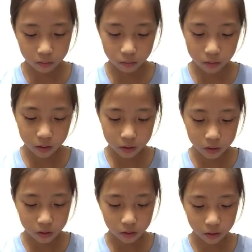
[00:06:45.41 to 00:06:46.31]

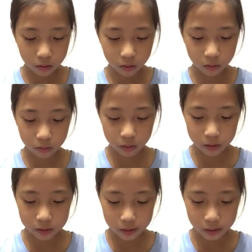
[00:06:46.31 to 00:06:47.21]
Mrs.
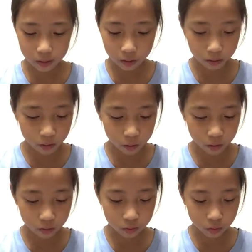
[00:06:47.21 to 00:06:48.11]
Thomas and the
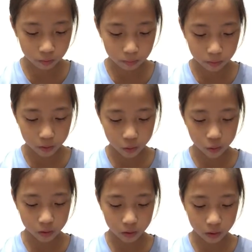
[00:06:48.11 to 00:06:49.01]
children, but
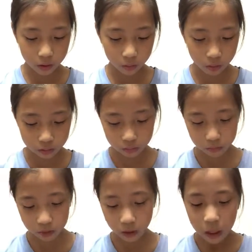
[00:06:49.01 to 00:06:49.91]
she didn't want
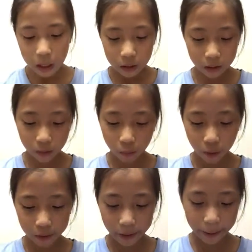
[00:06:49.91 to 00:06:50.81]
me. Then
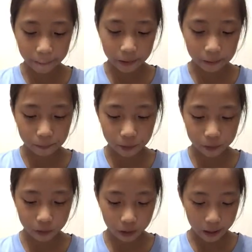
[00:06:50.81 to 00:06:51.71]
what happened?
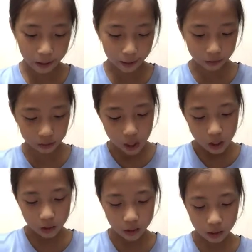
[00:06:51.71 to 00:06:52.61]
Maria asked.
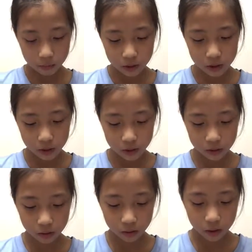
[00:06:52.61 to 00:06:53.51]
Then
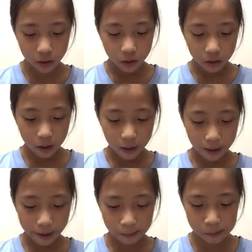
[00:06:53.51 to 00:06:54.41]
Mrs.
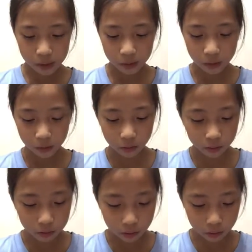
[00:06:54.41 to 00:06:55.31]
Hammond
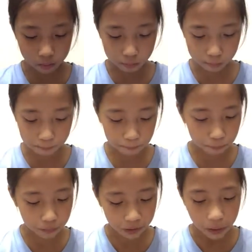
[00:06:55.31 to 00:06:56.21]
took
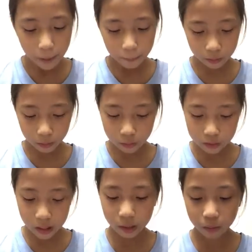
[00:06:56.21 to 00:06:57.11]
me
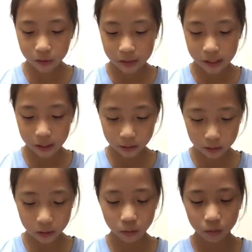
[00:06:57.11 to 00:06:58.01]
because I was
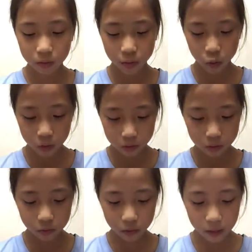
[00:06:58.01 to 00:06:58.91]
handing with
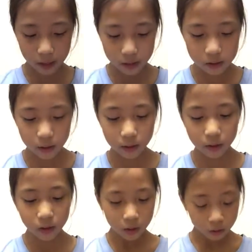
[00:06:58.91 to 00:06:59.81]
children, and said
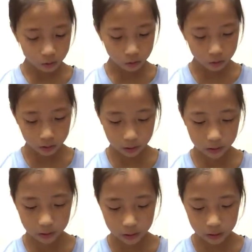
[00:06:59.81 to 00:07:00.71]
she
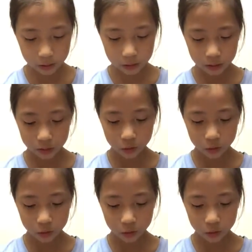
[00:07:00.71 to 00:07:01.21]
had 8